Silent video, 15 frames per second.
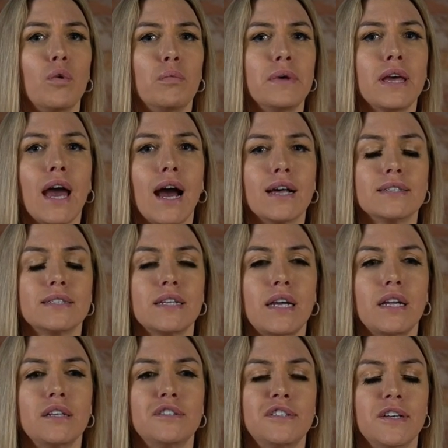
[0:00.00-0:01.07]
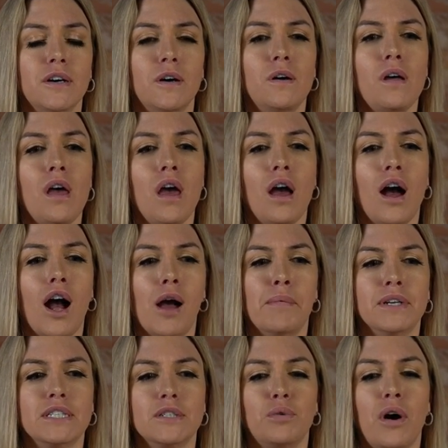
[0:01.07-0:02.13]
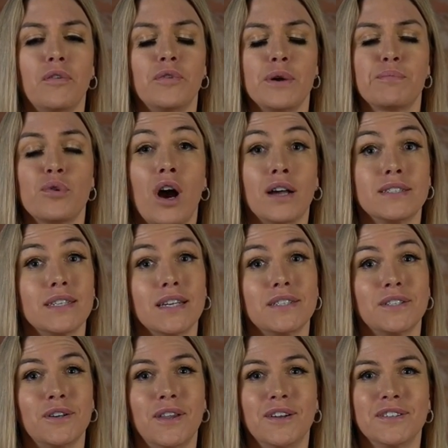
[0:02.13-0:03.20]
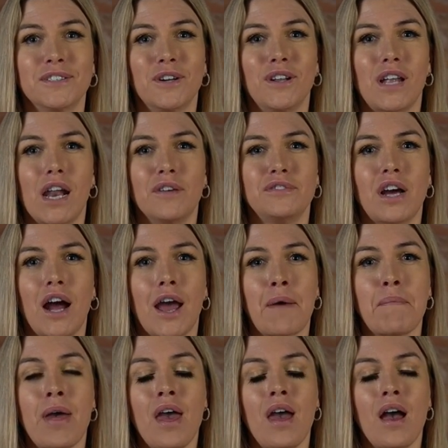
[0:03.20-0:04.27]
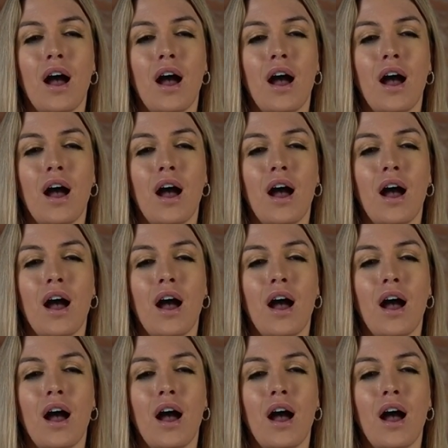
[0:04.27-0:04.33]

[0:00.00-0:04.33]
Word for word: we'll be casting till. Um, it's a 12 week process, so there's still a lot of time.